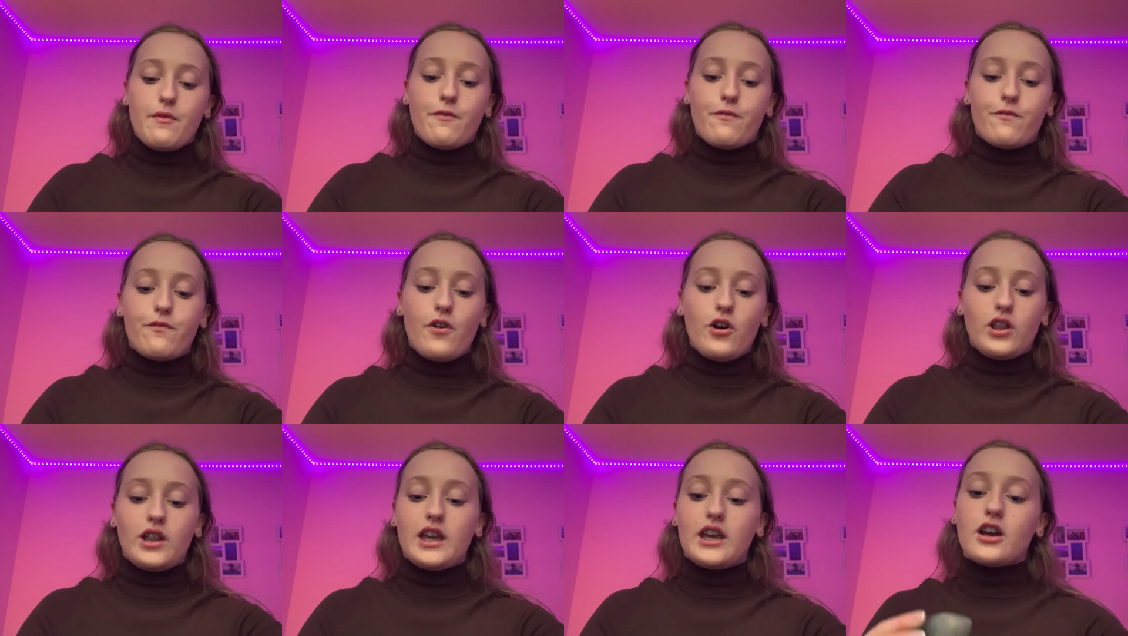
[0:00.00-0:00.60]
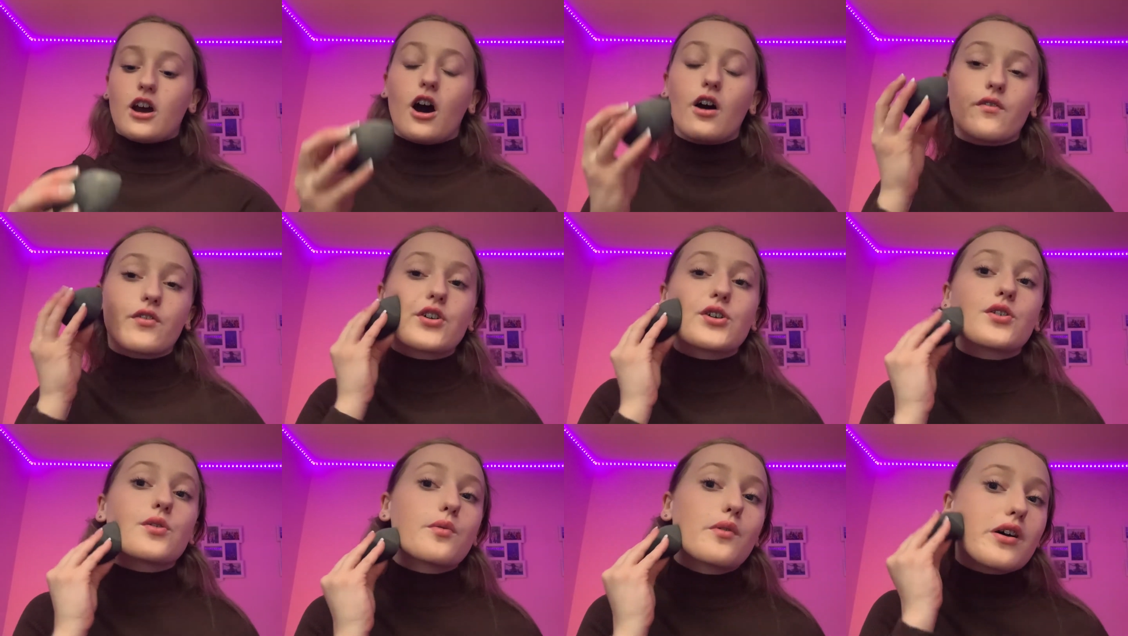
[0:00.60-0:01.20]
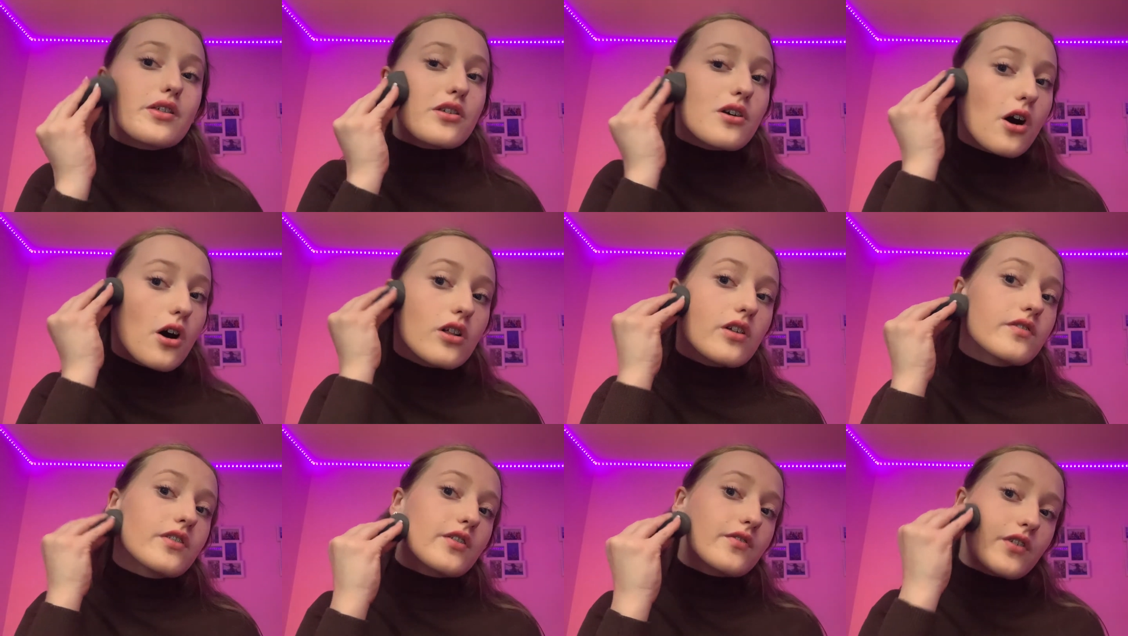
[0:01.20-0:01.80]
fully covered with all
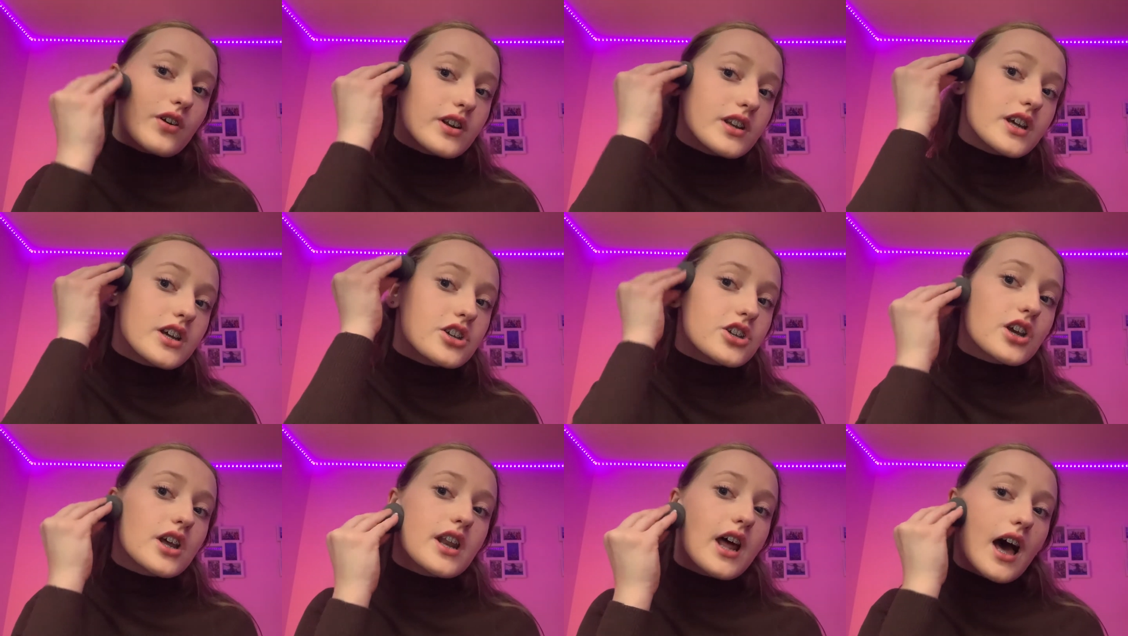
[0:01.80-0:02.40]
of your foundation.